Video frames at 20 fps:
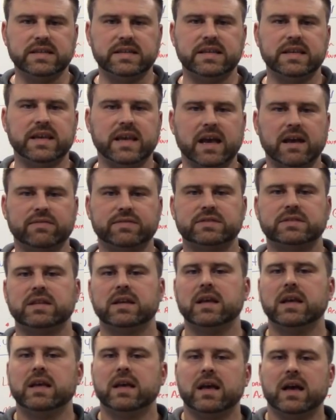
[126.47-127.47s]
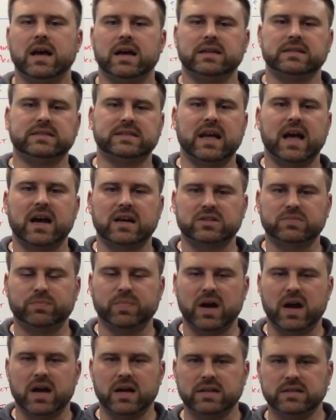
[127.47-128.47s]
ETFs, stocks,
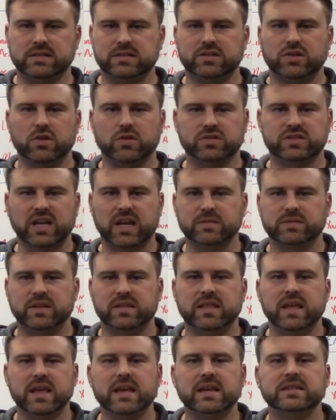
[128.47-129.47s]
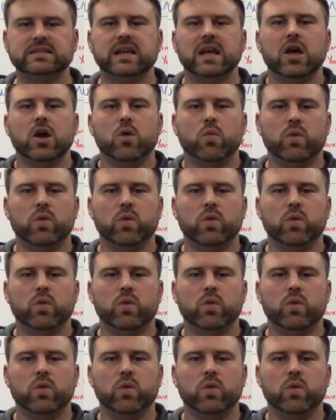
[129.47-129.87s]
bonds, those types of things,